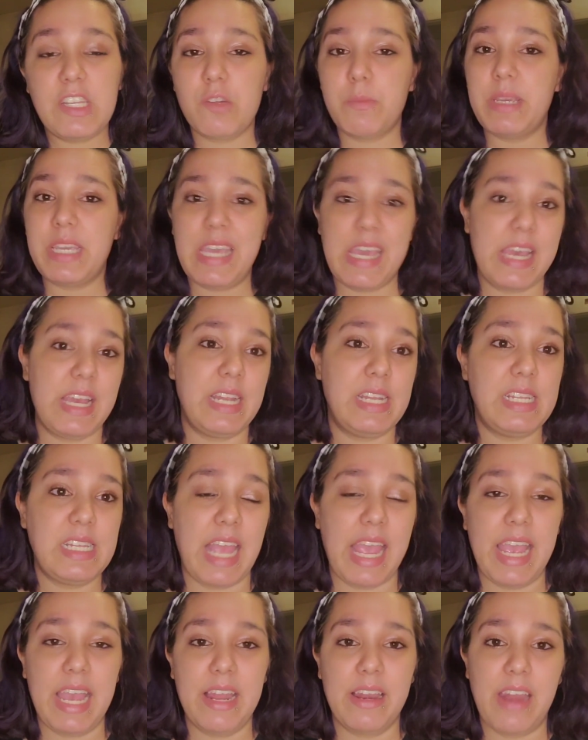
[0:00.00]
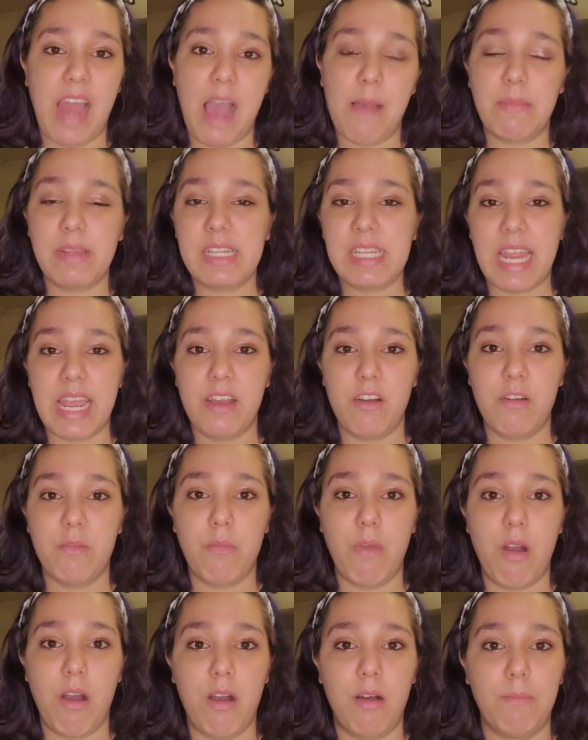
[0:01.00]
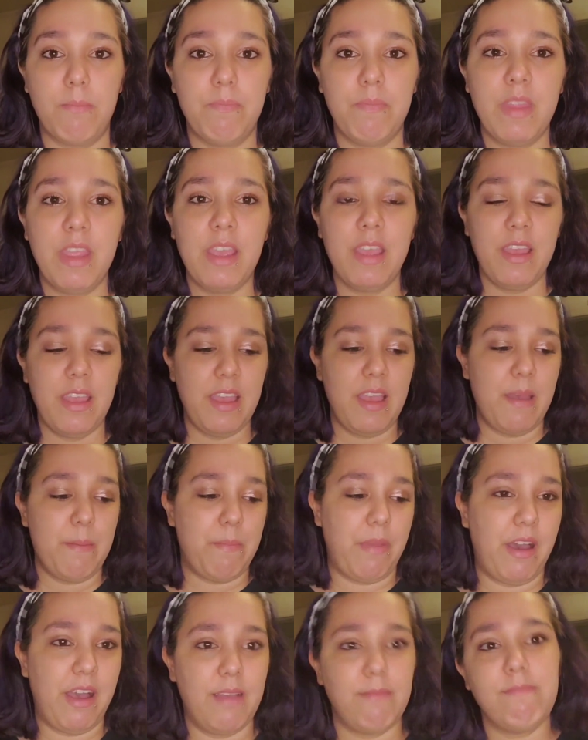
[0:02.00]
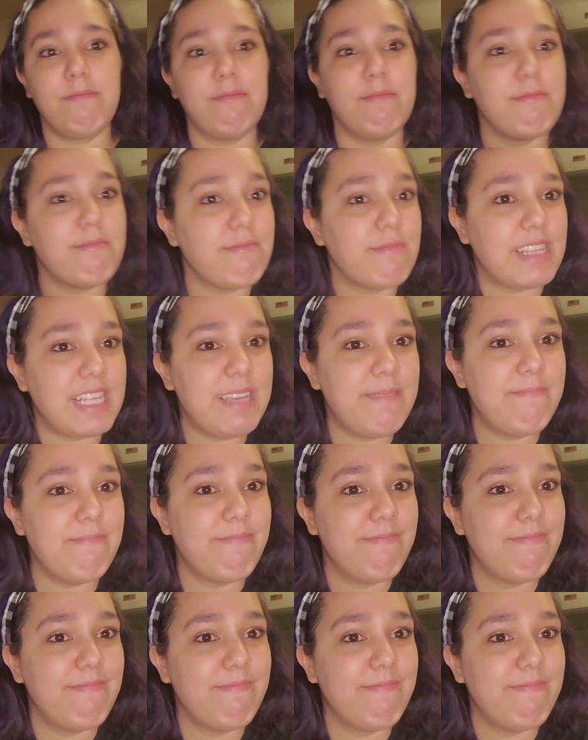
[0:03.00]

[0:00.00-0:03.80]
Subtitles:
will be kids, and I'm a stay-at-home mom. But, see?